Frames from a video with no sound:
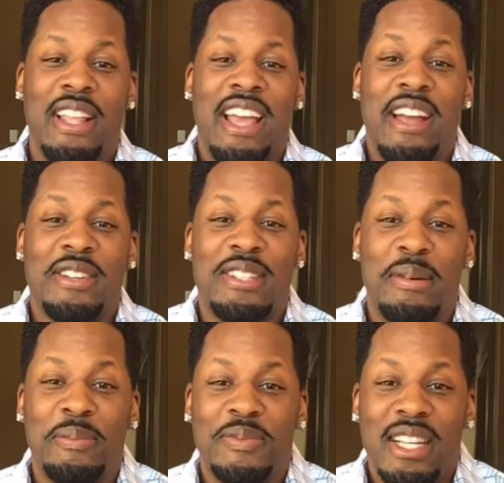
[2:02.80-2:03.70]
Here's
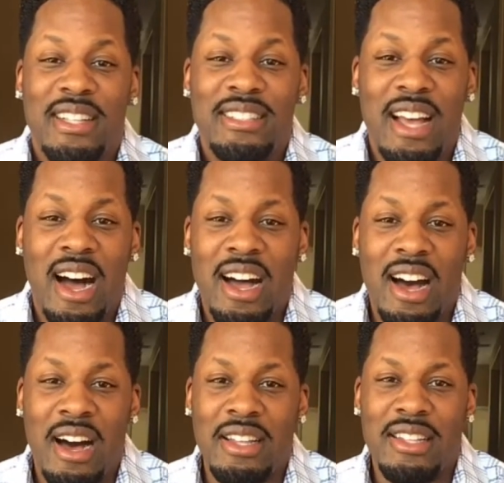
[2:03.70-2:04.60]
some
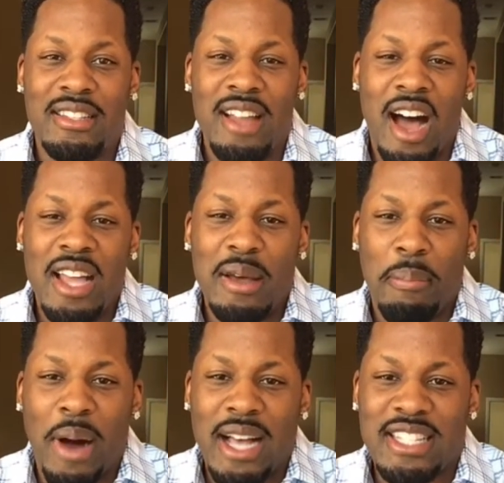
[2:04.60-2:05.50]

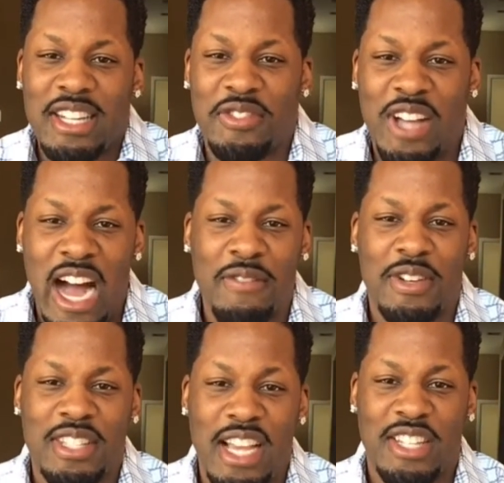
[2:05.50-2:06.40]
non-positive
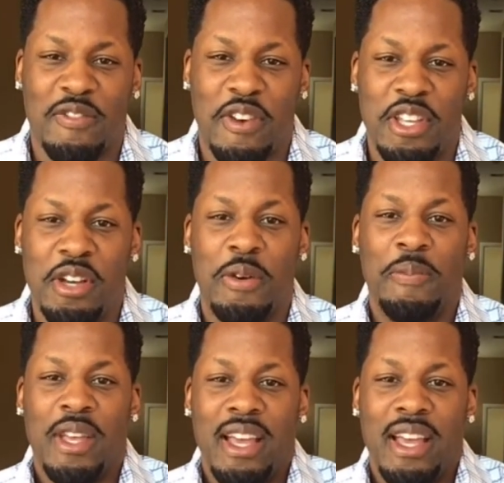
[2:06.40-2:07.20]
conversation for you.